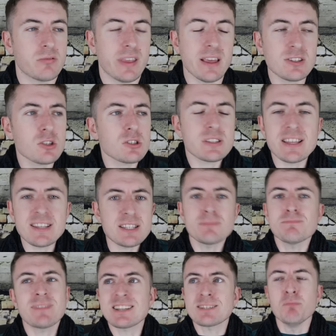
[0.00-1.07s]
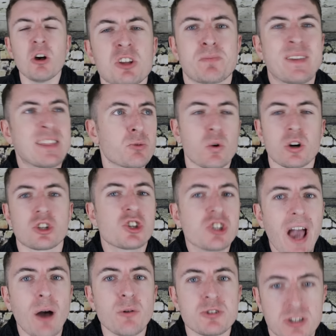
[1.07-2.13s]
This must be the worst
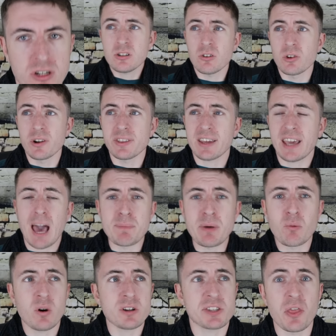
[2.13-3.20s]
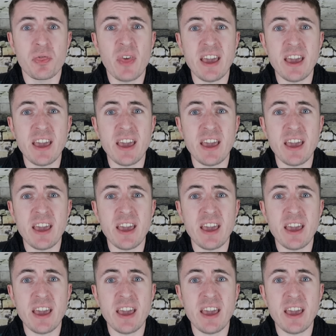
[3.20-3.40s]
shout. Surely there can't be worse than